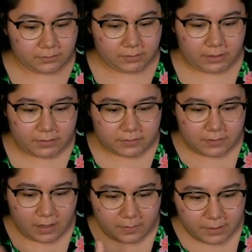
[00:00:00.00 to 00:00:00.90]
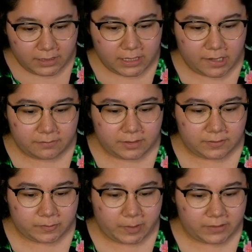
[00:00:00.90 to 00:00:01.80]
Like there's not many empty
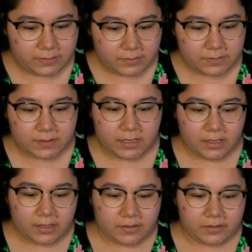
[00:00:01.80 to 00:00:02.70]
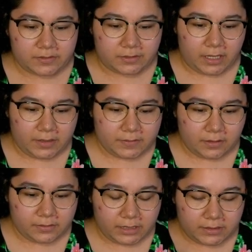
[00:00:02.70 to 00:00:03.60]
spaces. There's lights
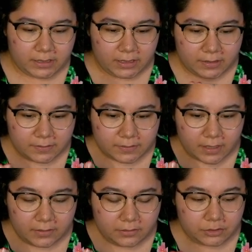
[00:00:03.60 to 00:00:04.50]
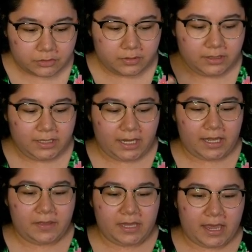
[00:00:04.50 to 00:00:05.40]
on like the inside of the tree
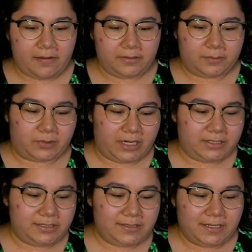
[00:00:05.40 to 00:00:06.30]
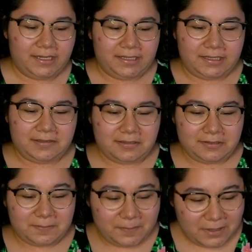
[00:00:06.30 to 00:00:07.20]
and the outer branches. This
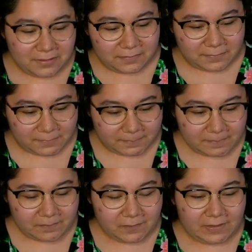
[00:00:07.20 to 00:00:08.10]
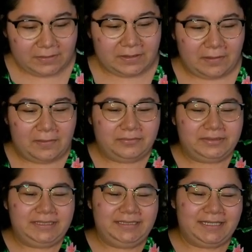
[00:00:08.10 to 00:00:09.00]
is beautiful. The
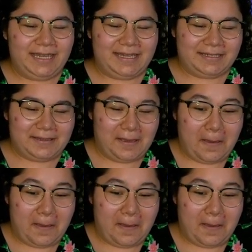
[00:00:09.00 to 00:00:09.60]
only like